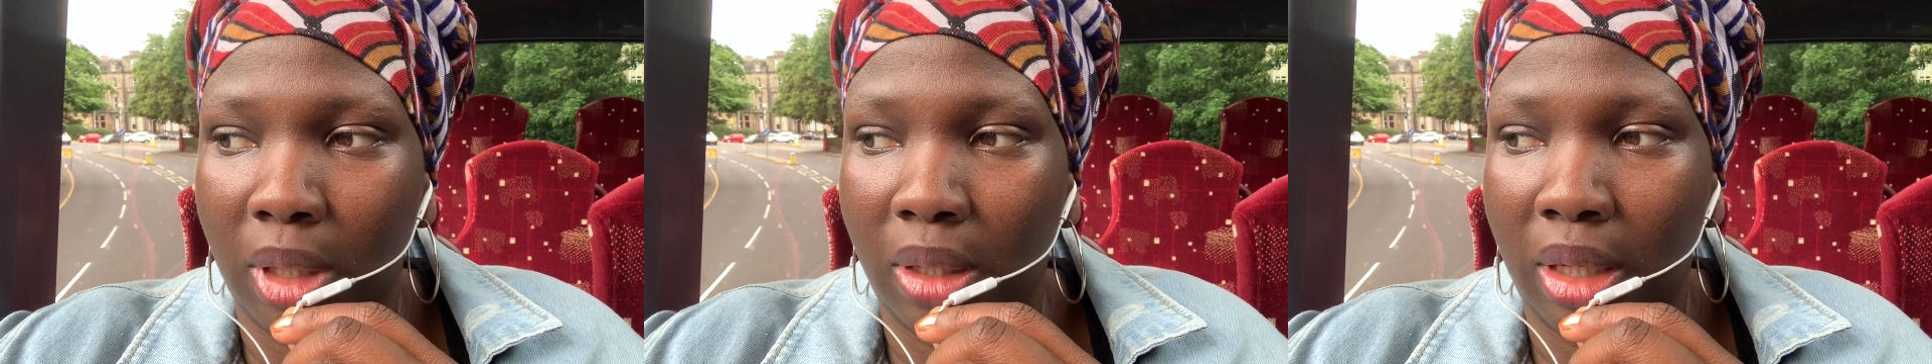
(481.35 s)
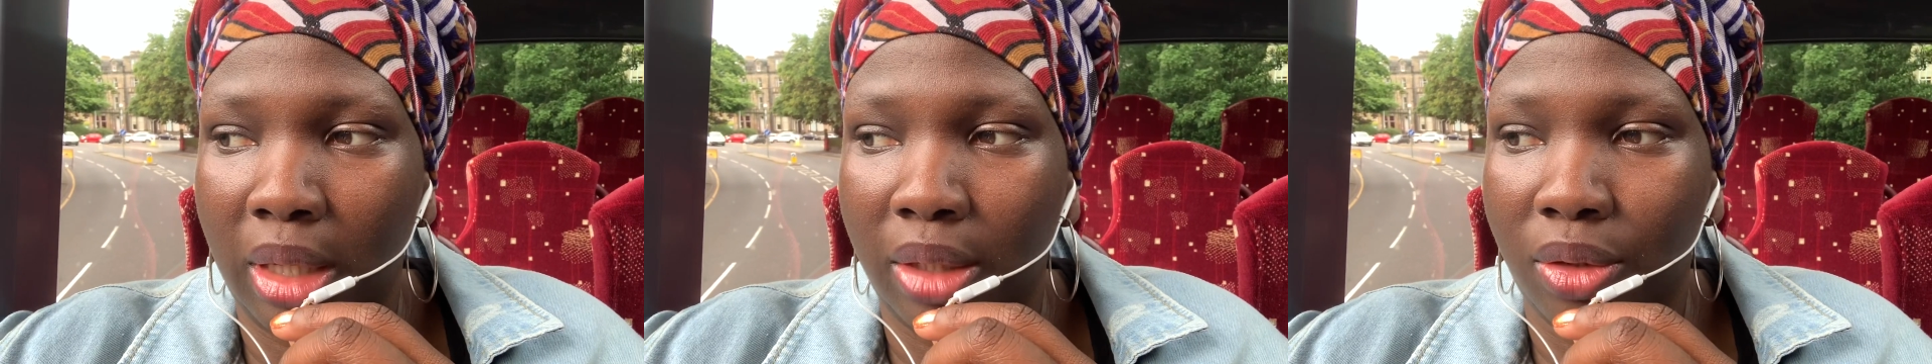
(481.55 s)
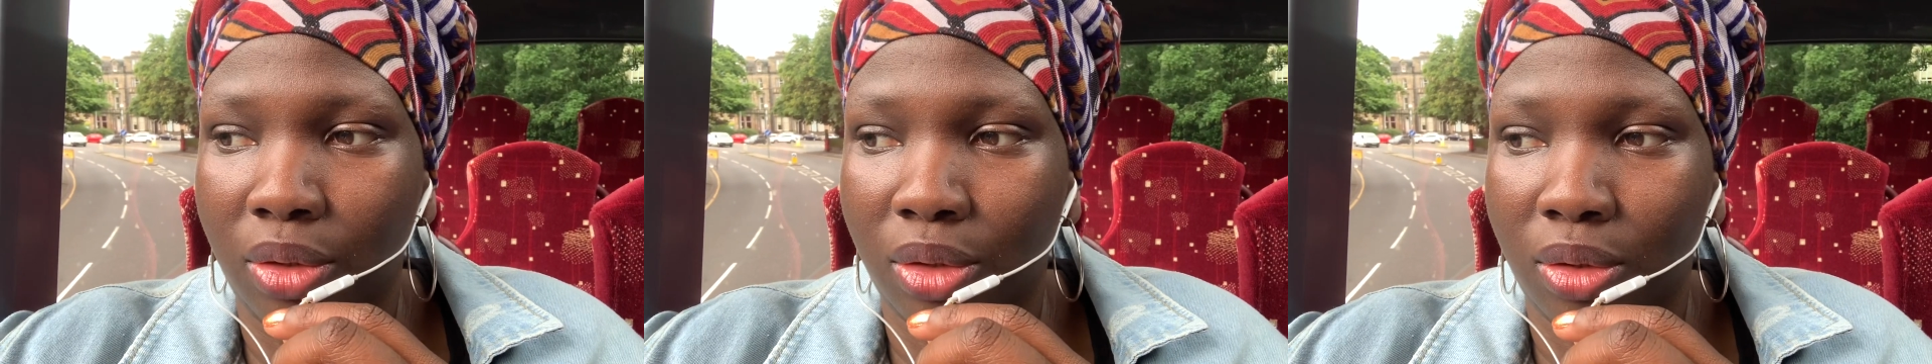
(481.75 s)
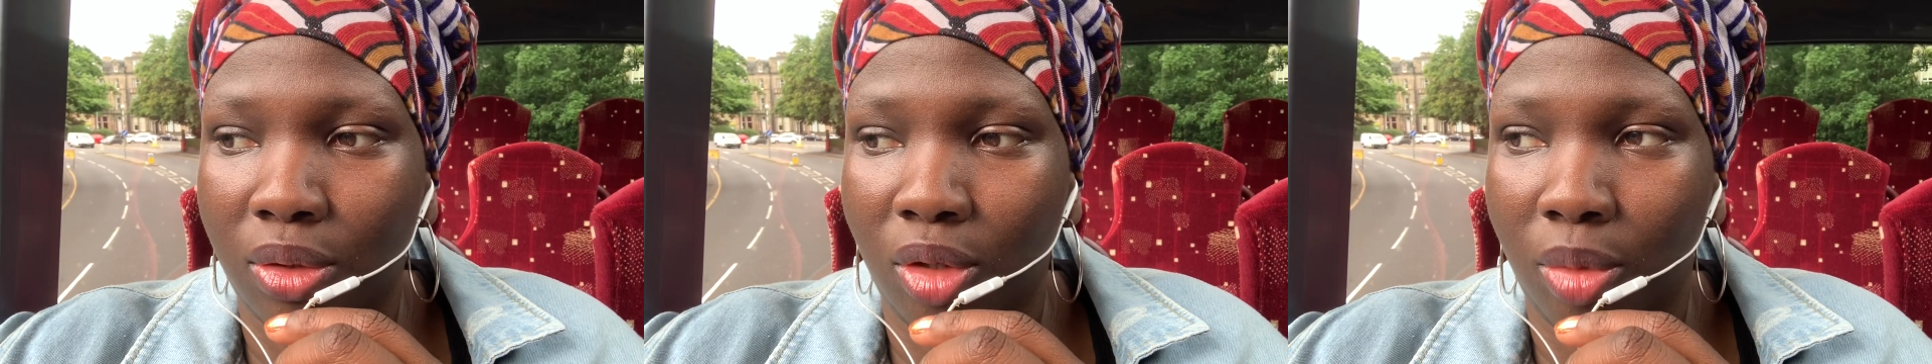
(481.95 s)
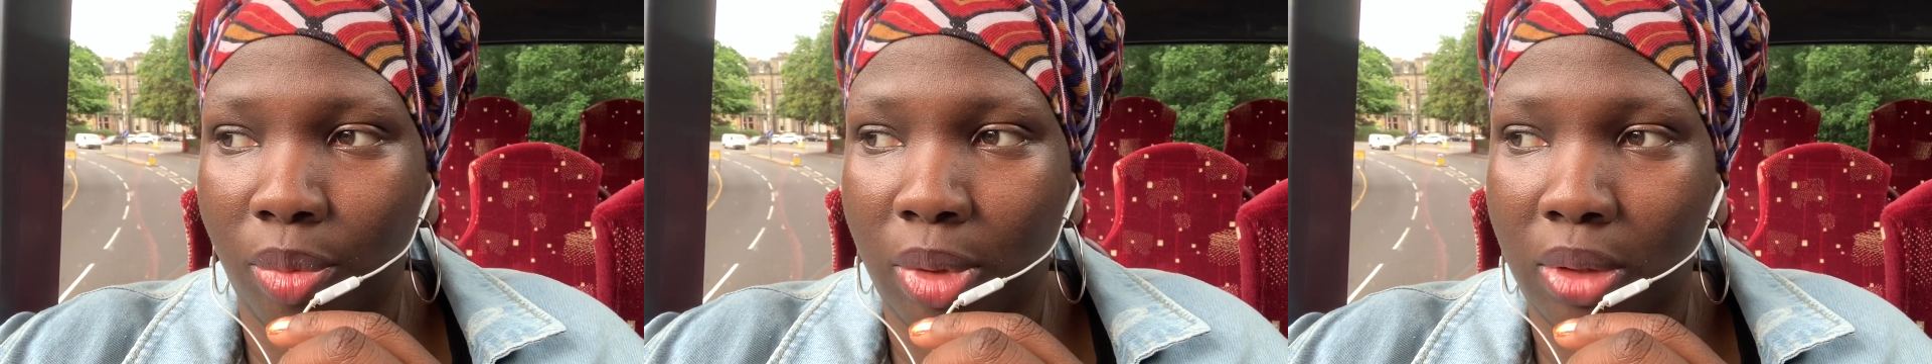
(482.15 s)
I just
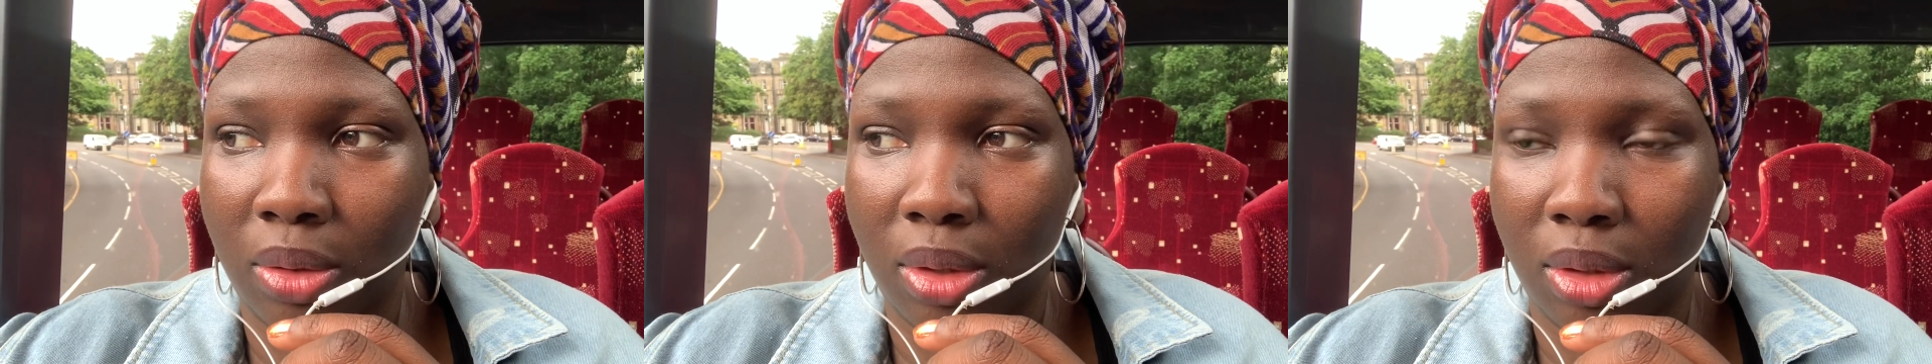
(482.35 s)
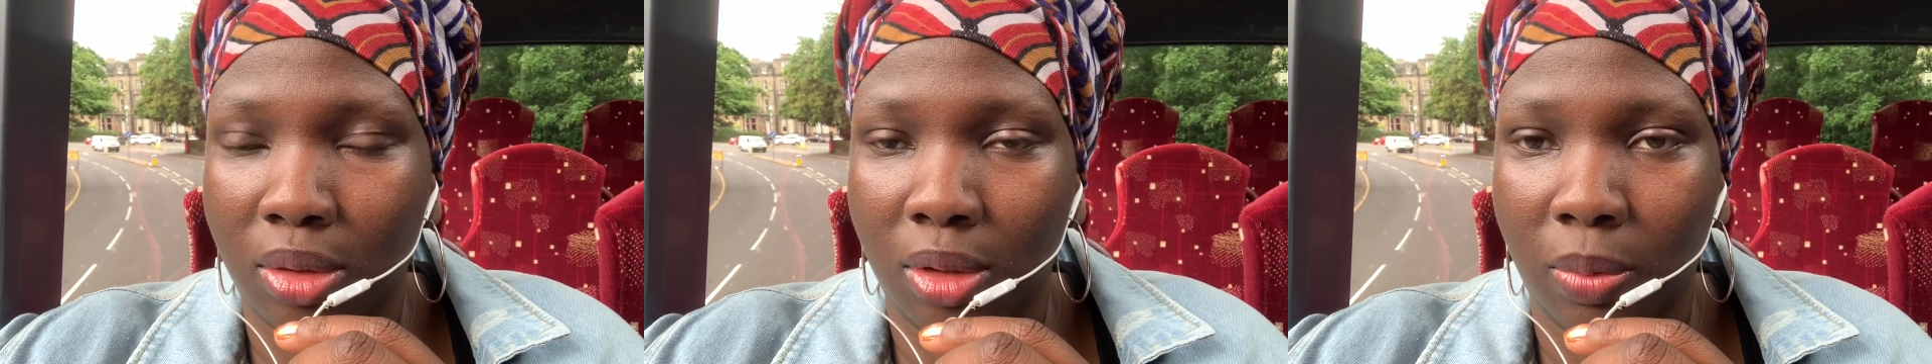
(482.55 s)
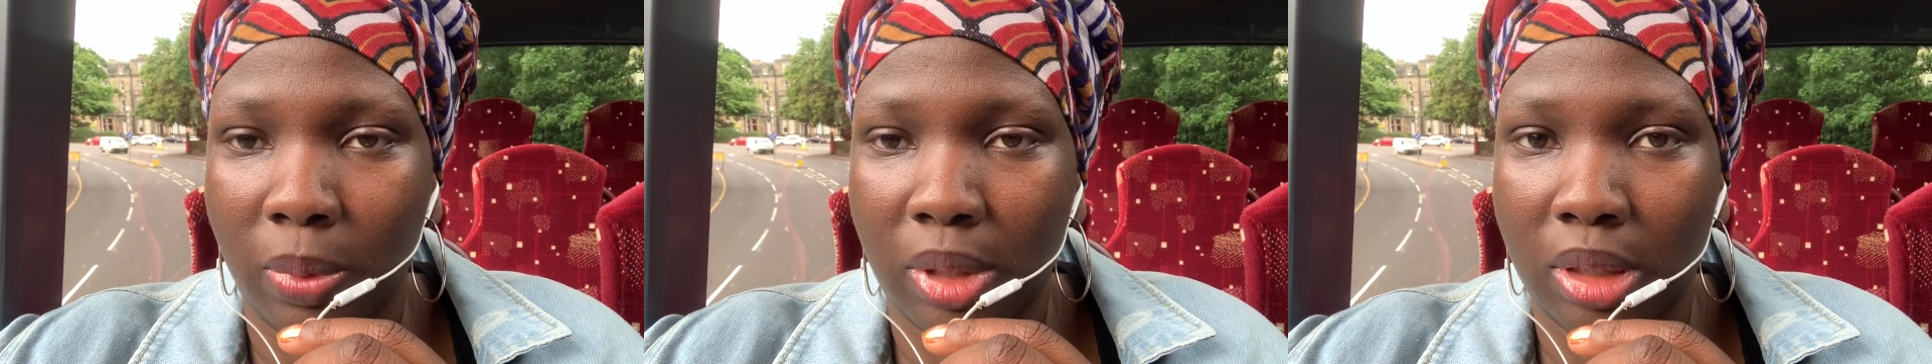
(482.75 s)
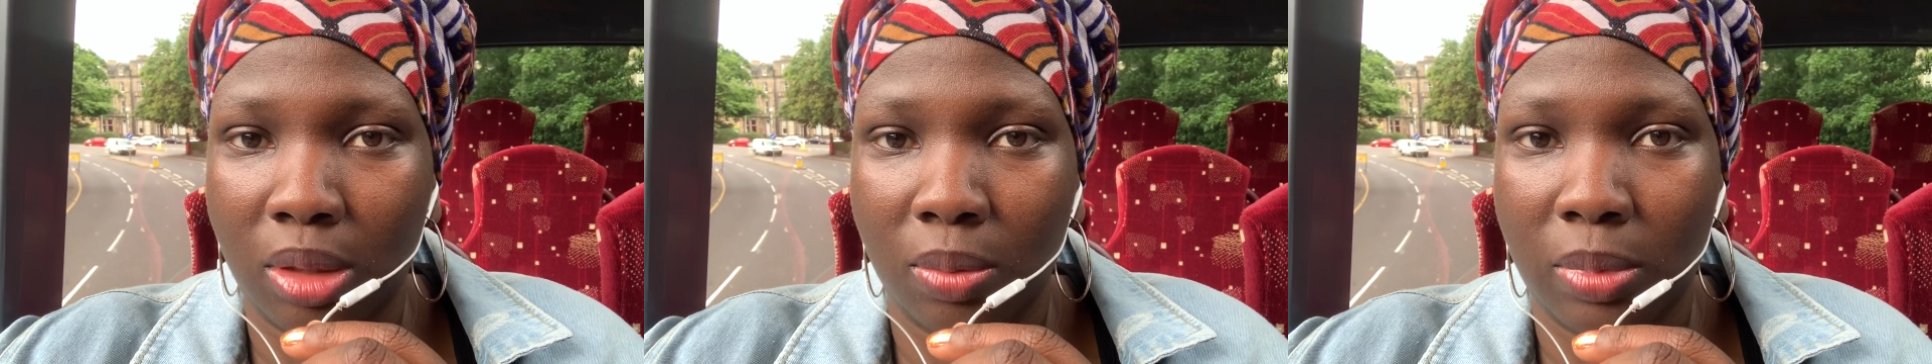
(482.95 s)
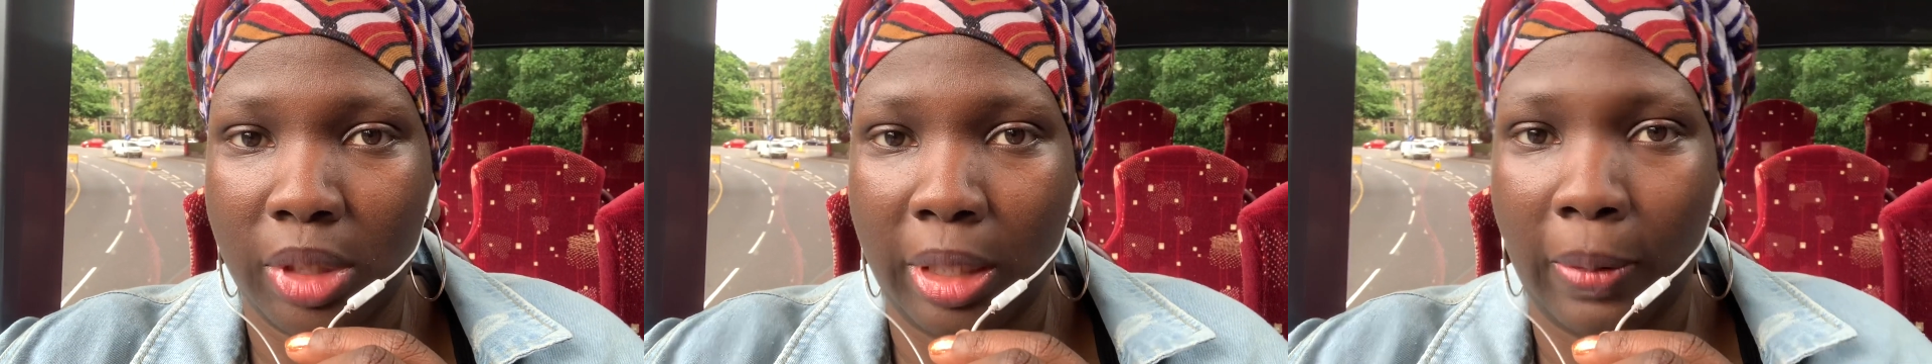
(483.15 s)
jump into the topic
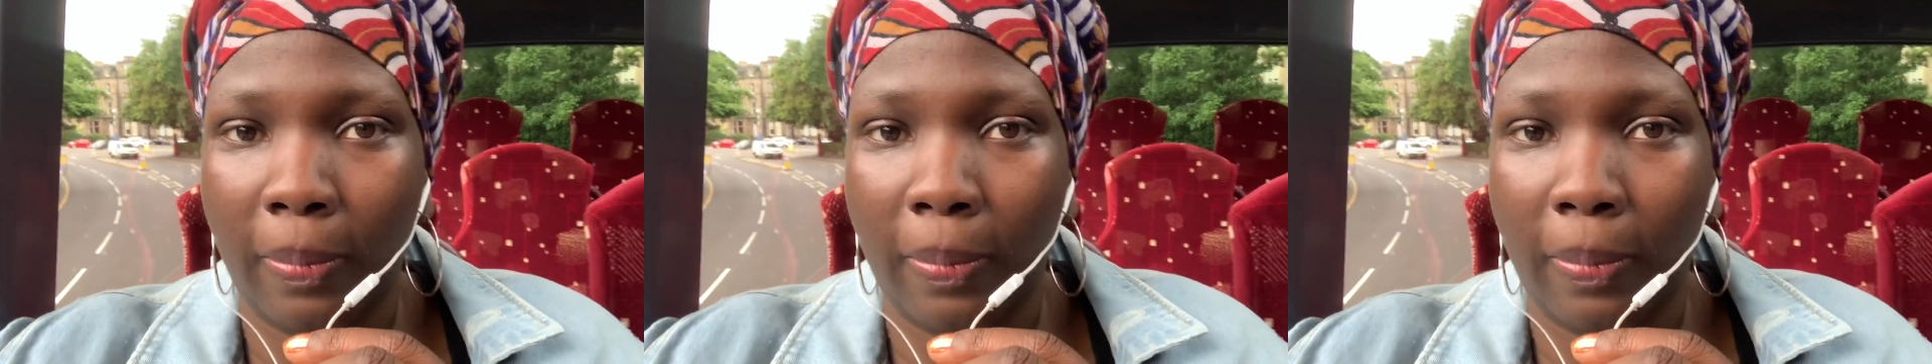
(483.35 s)
sometime